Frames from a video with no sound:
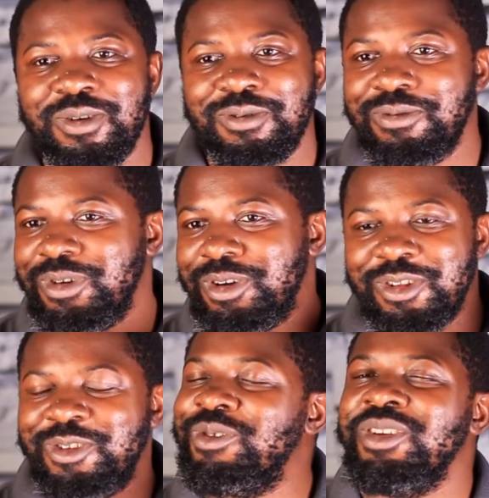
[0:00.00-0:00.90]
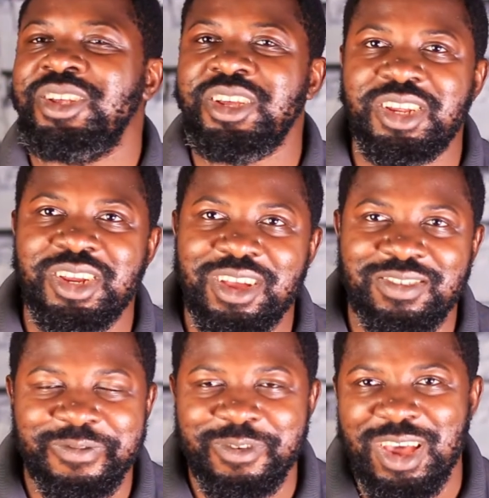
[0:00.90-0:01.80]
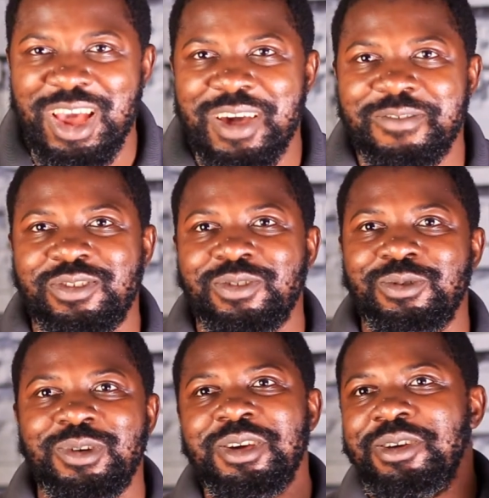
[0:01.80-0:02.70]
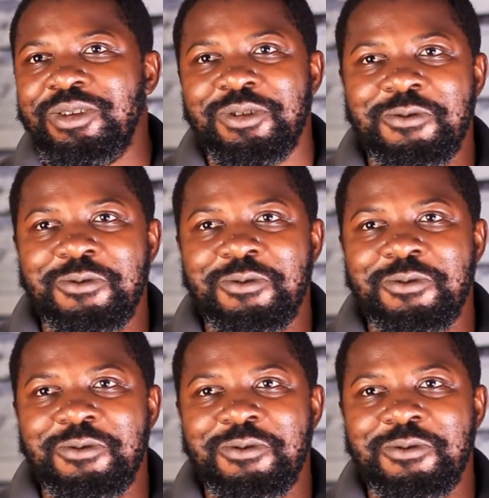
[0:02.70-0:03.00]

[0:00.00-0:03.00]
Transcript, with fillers: know, uh, do the chit chats if you have to, you